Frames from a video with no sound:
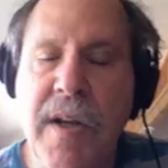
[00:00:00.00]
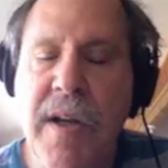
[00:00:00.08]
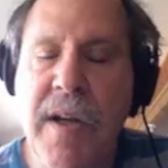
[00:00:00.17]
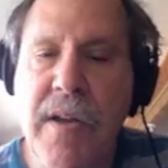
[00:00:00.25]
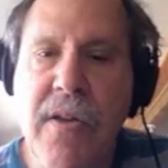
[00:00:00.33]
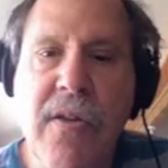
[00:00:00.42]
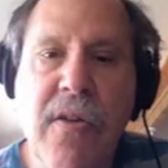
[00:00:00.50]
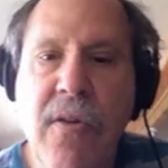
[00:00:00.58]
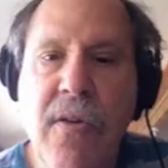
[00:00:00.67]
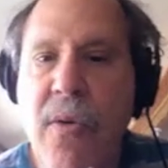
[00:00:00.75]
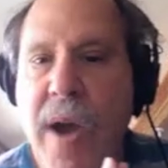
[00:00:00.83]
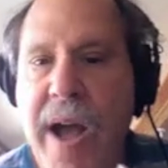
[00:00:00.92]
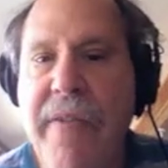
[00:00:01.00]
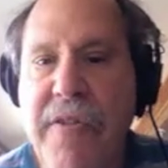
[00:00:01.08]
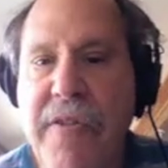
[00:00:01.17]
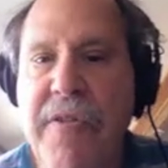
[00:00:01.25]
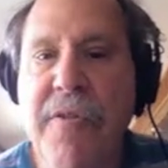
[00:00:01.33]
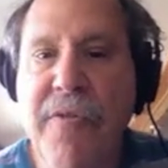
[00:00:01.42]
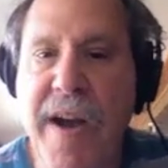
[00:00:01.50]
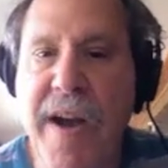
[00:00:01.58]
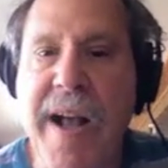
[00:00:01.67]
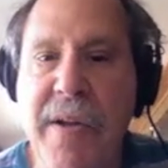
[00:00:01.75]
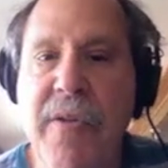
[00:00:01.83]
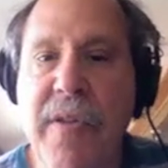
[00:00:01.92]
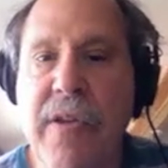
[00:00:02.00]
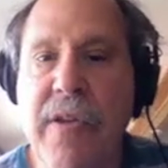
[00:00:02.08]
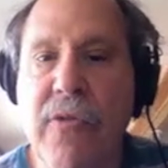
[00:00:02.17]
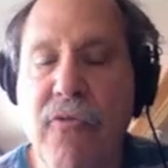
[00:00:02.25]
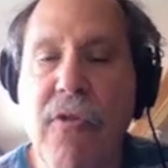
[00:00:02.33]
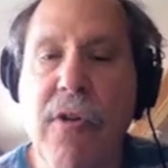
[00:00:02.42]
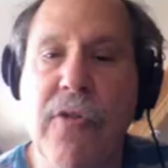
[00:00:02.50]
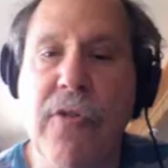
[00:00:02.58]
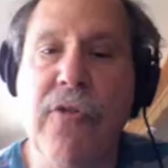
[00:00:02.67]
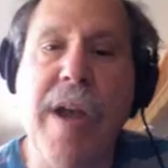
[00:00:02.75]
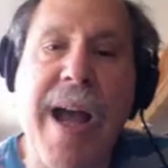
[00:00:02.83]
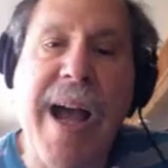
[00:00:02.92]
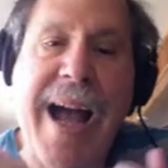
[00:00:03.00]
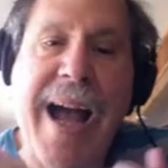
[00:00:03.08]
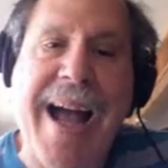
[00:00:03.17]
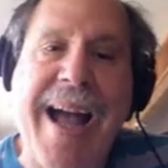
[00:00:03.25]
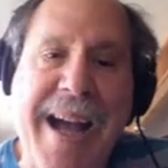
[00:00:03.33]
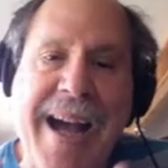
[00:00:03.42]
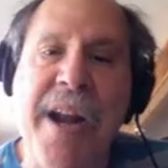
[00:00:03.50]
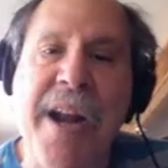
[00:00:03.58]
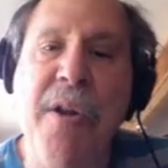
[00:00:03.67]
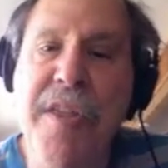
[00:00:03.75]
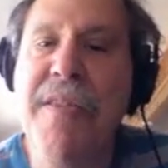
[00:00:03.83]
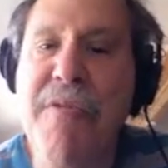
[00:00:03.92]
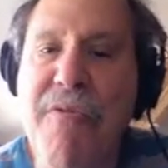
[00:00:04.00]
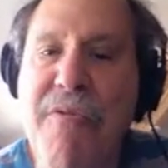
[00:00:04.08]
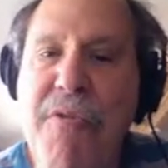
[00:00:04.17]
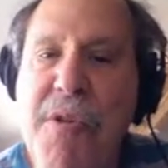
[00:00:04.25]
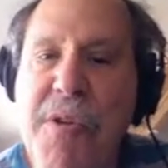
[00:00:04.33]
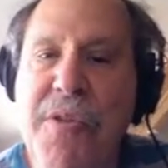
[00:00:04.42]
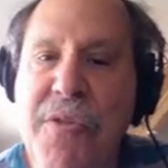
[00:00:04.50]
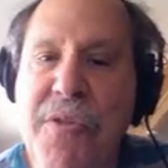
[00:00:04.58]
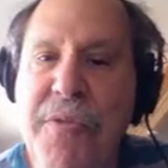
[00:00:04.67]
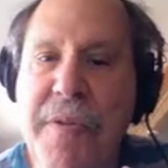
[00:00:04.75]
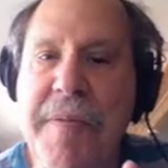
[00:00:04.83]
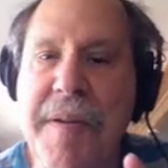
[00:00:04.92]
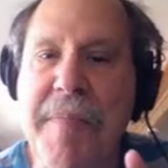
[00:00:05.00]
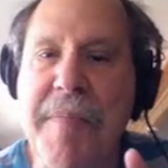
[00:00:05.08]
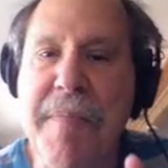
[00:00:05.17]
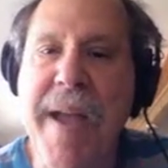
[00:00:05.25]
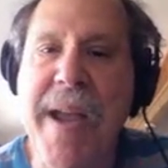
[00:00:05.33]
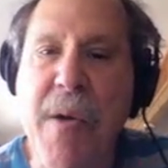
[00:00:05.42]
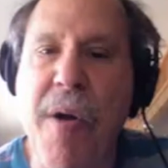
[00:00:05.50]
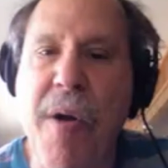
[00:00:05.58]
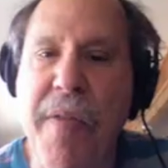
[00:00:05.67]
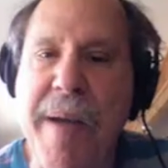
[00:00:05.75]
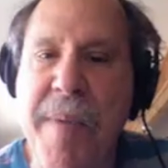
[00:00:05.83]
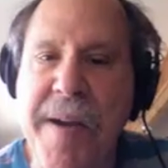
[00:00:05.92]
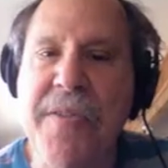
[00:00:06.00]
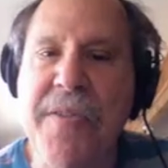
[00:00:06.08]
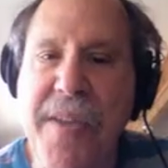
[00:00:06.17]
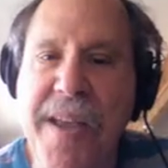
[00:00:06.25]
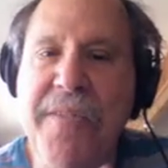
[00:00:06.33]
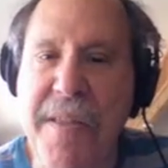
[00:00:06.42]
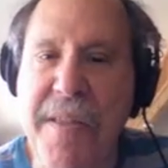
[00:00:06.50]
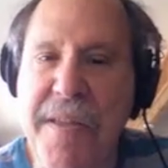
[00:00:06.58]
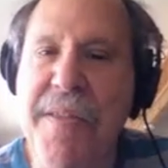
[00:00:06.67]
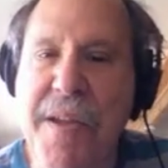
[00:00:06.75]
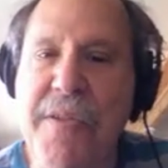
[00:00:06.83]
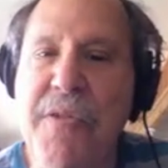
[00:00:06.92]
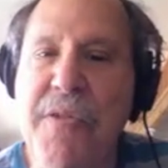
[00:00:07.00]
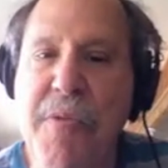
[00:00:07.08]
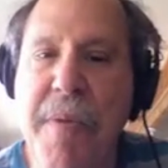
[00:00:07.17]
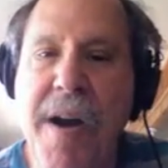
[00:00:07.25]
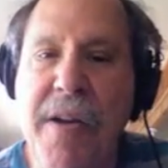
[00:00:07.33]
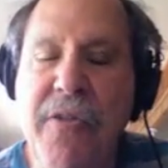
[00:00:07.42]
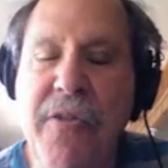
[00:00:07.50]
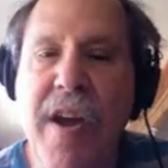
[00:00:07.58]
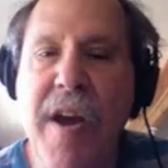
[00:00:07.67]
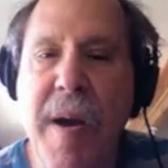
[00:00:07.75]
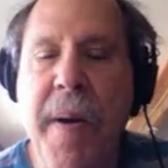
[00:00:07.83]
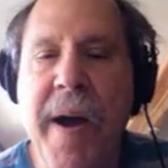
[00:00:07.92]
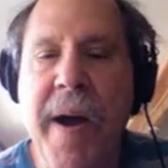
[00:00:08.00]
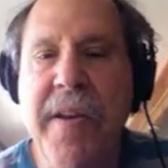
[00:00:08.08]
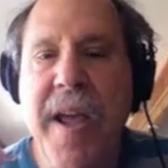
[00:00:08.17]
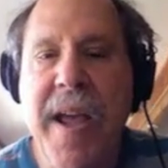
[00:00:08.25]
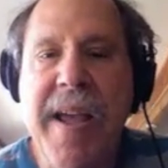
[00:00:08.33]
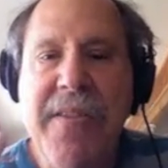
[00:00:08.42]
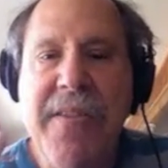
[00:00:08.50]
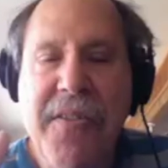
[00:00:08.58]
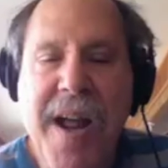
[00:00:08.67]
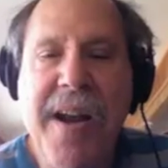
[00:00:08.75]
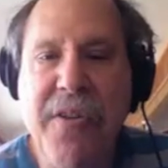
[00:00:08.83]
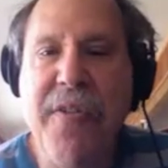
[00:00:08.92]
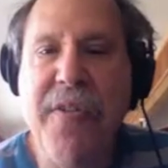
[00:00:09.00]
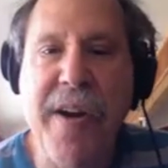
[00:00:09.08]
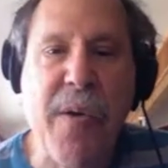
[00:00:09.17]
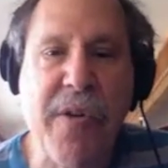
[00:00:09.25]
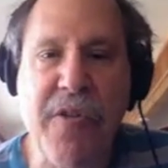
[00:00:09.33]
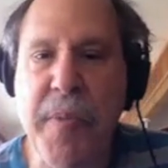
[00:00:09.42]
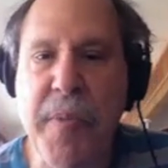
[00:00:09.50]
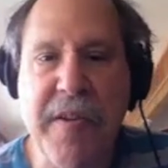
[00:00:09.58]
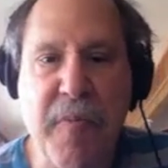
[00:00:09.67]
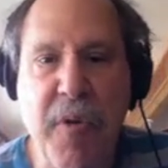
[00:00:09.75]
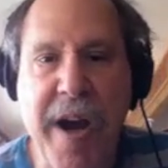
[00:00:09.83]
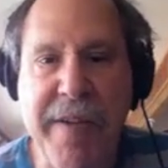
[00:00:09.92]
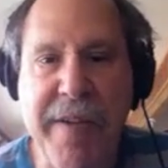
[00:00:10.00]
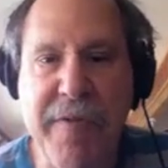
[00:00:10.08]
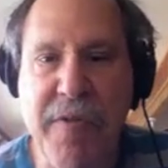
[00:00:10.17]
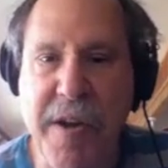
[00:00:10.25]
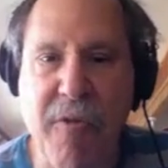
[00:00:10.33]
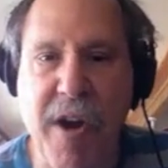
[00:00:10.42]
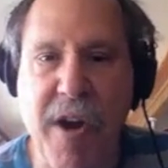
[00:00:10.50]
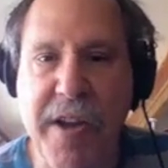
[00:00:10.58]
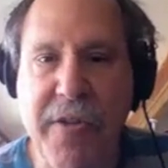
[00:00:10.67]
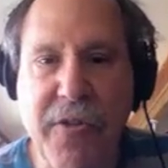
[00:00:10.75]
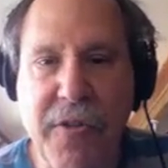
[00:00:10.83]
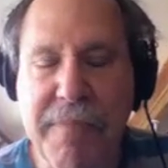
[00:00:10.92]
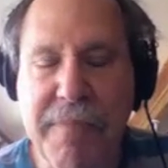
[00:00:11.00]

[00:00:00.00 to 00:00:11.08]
you have to follow these rules. I don't think the rules make all that much sense. I think they're too much, but it's not as if anyone's being deprived of their rights.